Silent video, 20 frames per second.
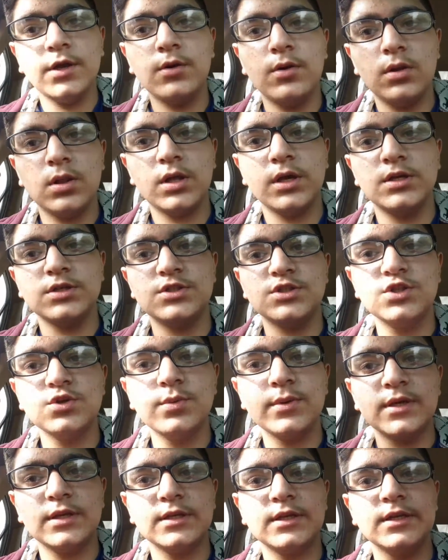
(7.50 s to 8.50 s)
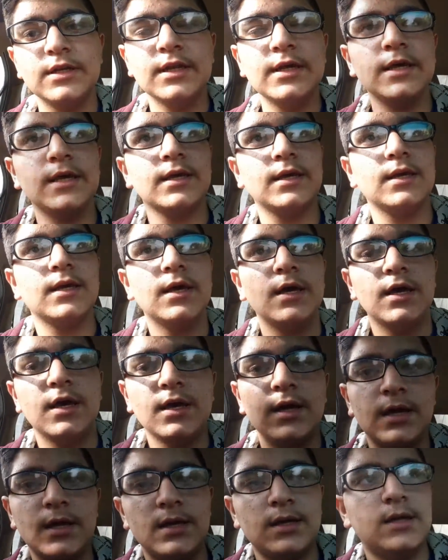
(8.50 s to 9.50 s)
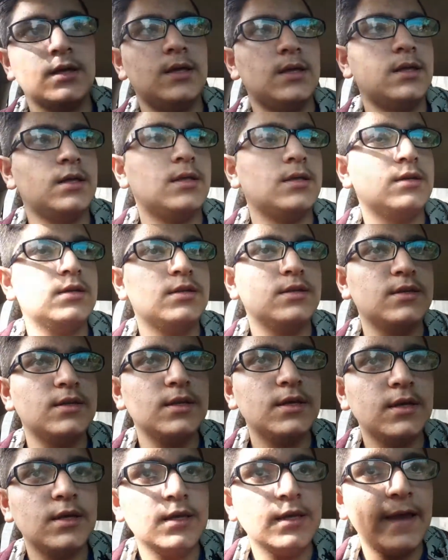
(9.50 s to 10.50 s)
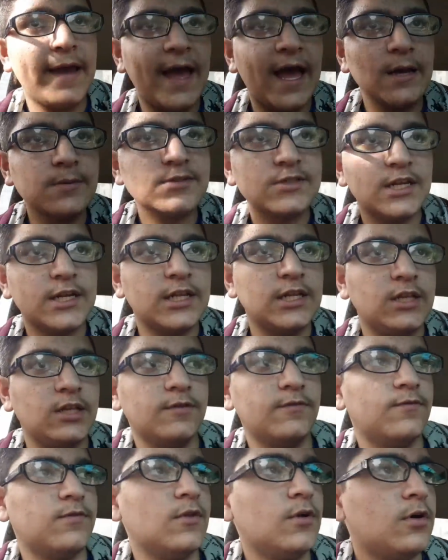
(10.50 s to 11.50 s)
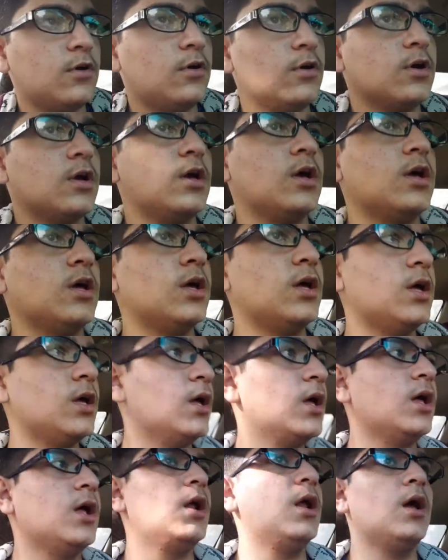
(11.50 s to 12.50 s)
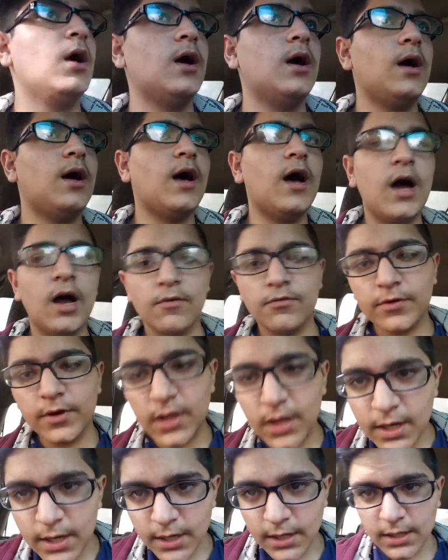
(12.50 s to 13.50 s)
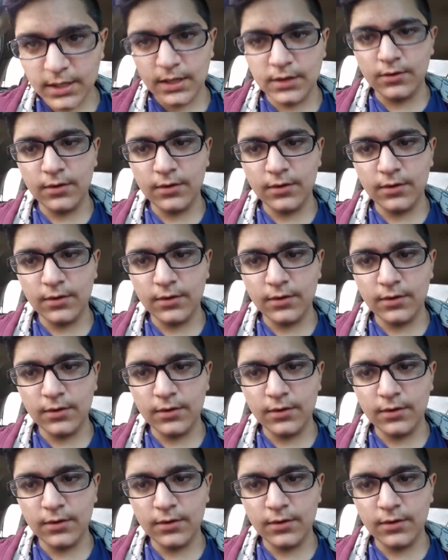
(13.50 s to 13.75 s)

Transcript: you all guys doing today and today i'm starting the vlog after the cutting